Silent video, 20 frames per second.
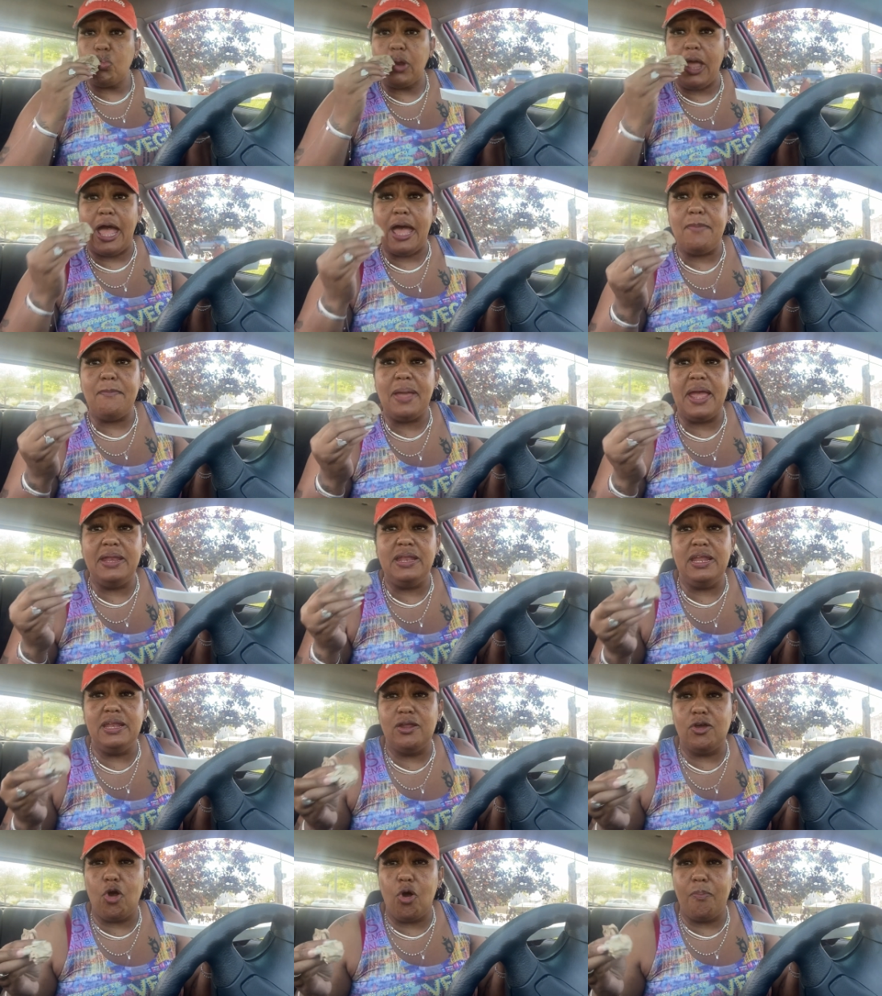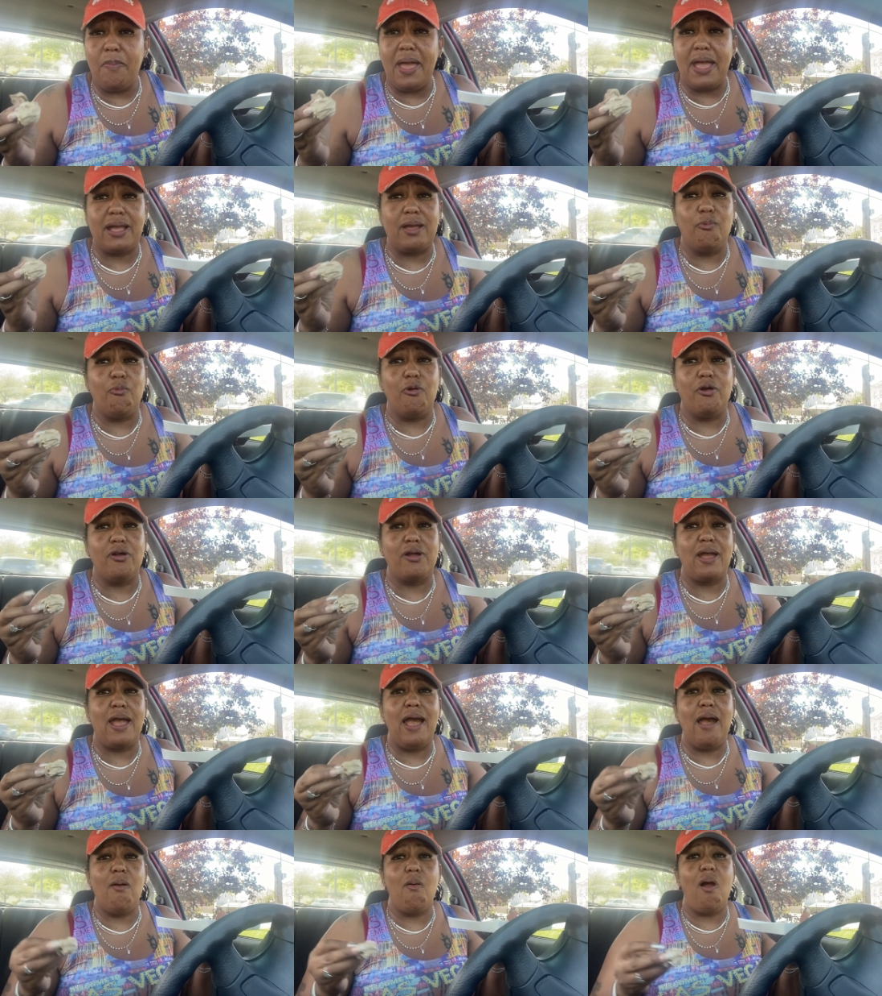I may need to go back and work
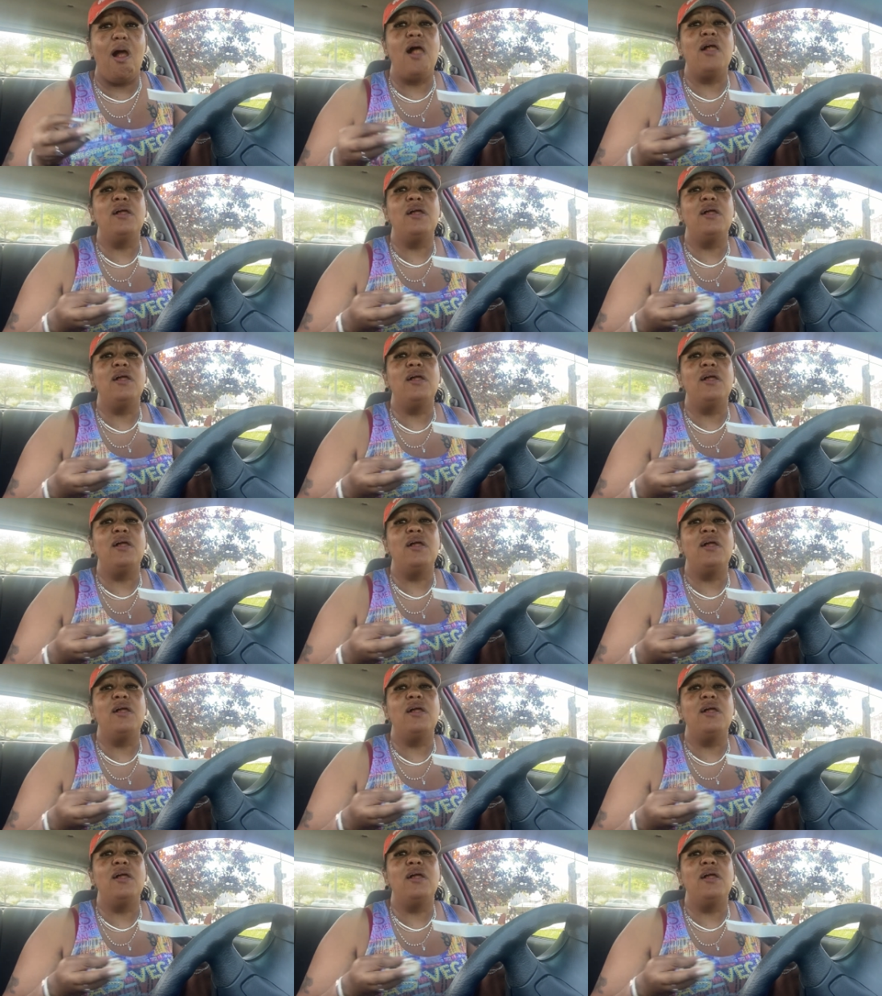out.